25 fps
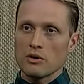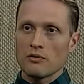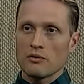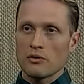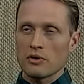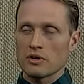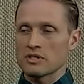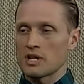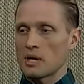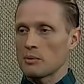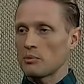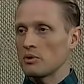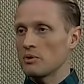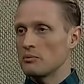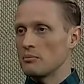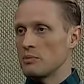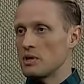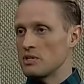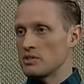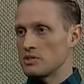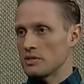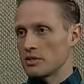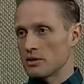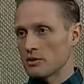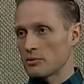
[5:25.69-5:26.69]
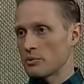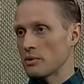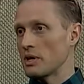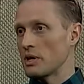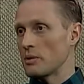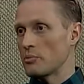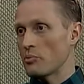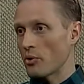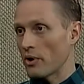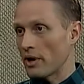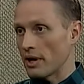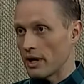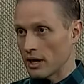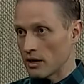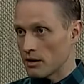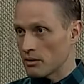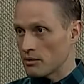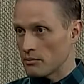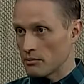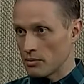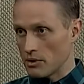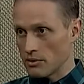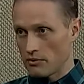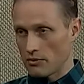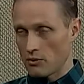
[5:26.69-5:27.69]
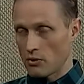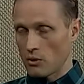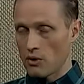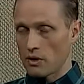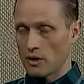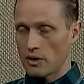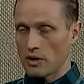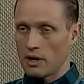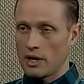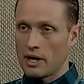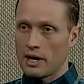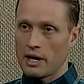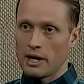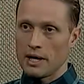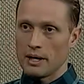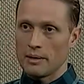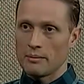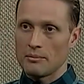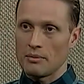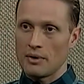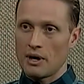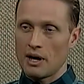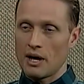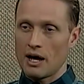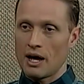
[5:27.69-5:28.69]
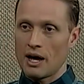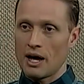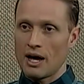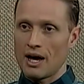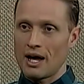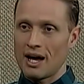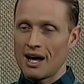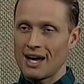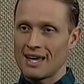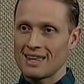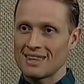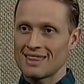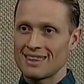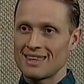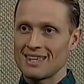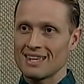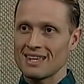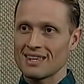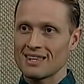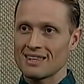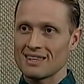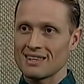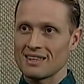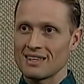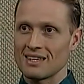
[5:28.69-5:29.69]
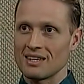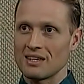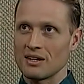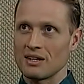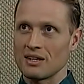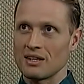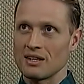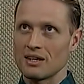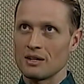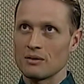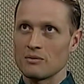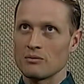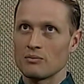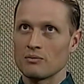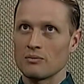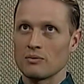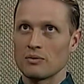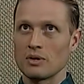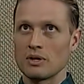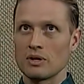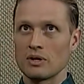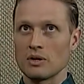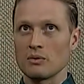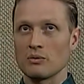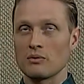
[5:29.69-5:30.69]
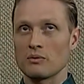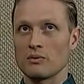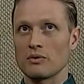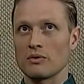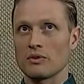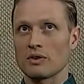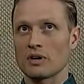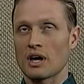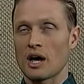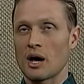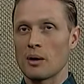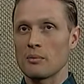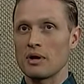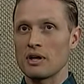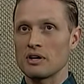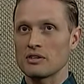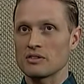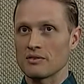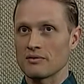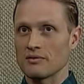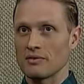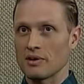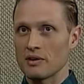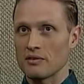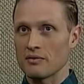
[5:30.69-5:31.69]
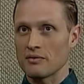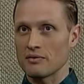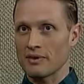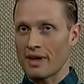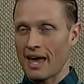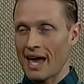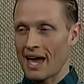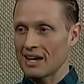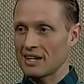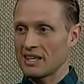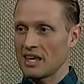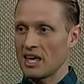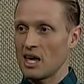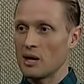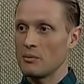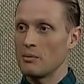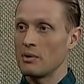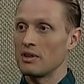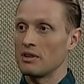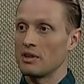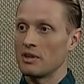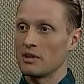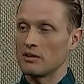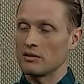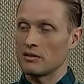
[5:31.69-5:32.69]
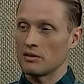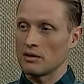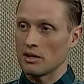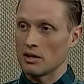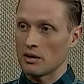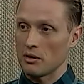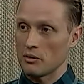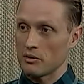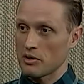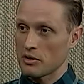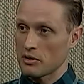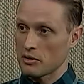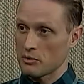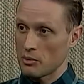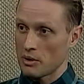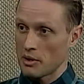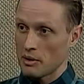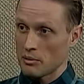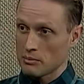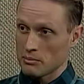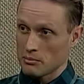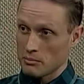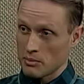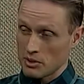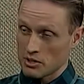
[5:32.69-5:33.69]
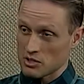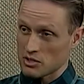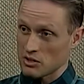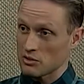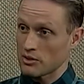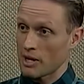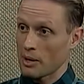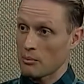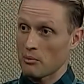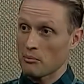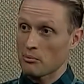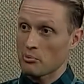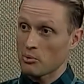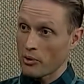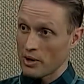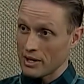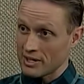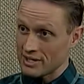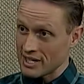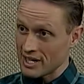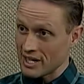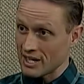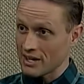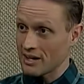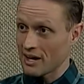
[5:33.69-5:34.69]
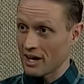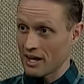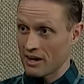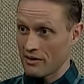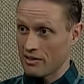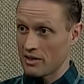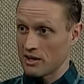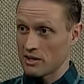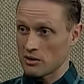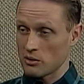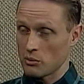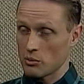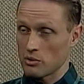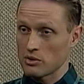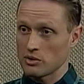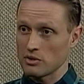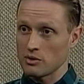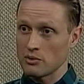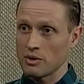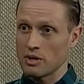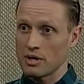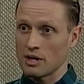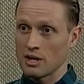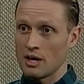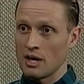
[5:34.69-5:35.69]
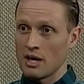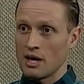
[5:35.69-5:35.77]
for example, had mentioned 3D printing before. I think that the combination of CAD/CAM and then, the three-dimensional type of printing kind of thing that we're doing,